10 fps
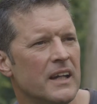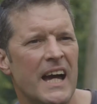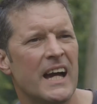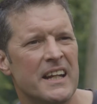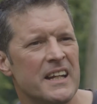
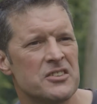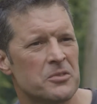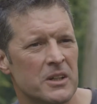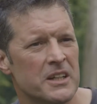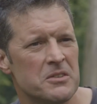Yeah, it is
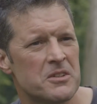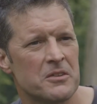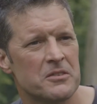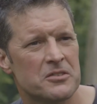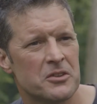really. It
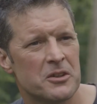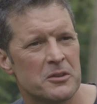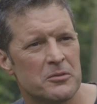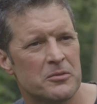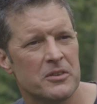
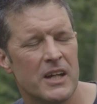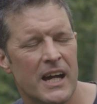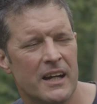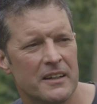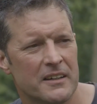
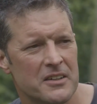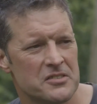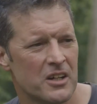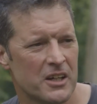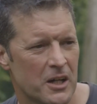
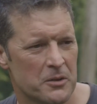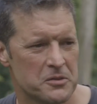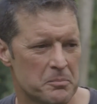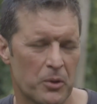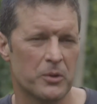isn't like I
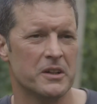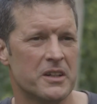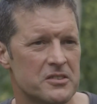was employed.